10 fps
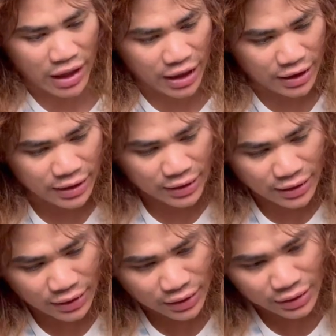and
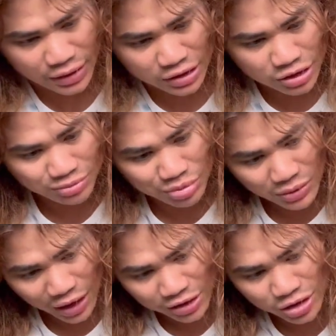I
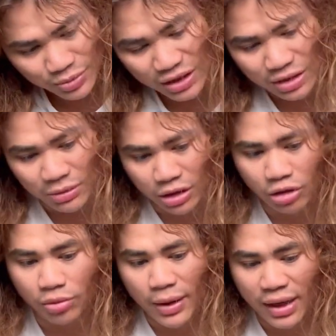should be getting my
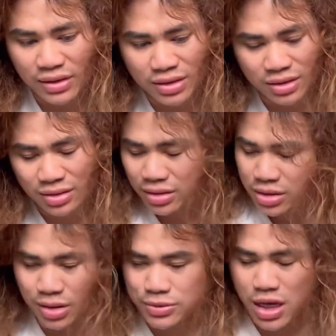car back
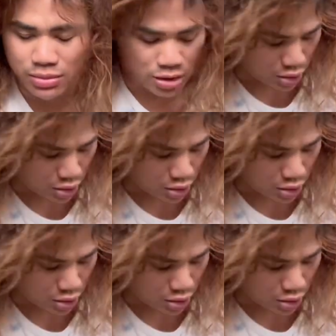sometime this